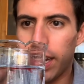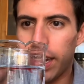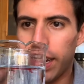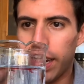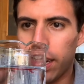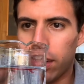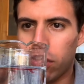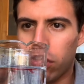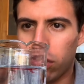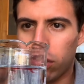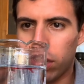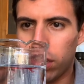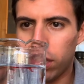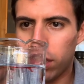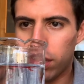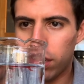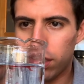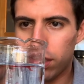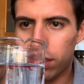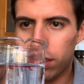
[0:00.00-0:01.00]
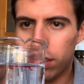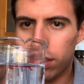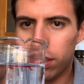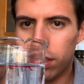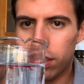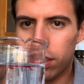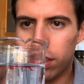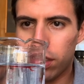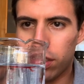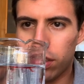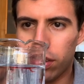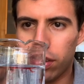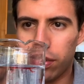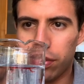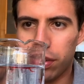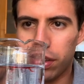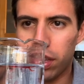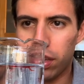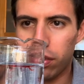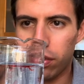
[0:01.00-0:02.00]
actually, as
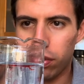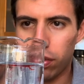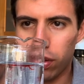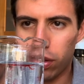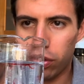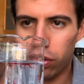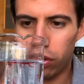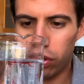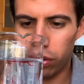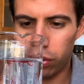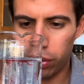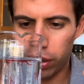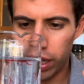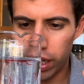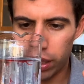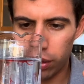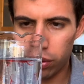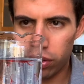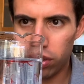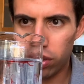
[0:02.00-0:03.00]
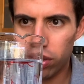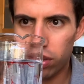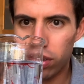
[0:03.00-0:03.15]
everything flows throughout.